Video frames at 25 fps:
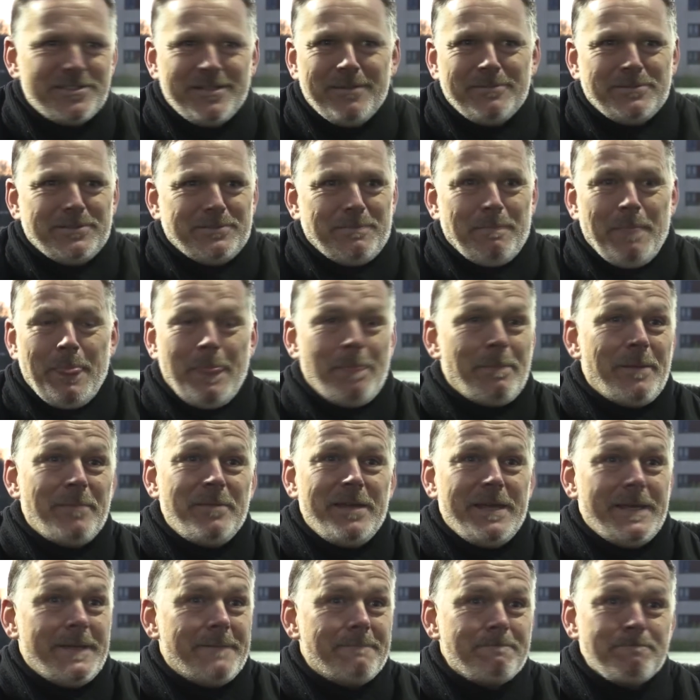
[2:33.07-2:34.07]
It was
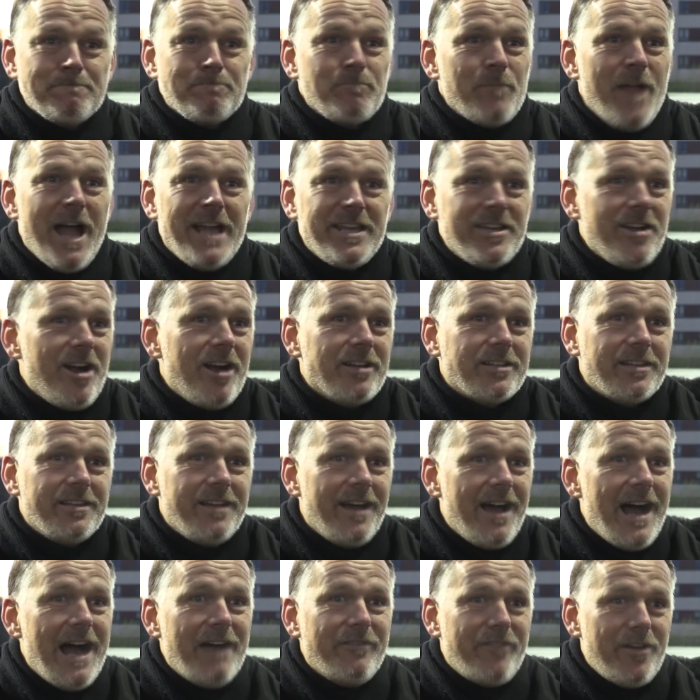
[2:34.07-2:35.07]
maybe a yard and a
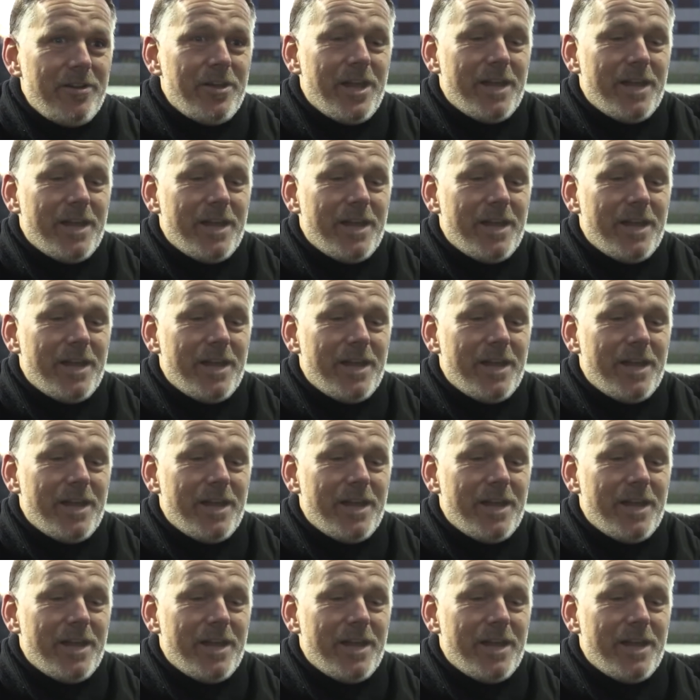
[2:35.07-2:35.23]
half out.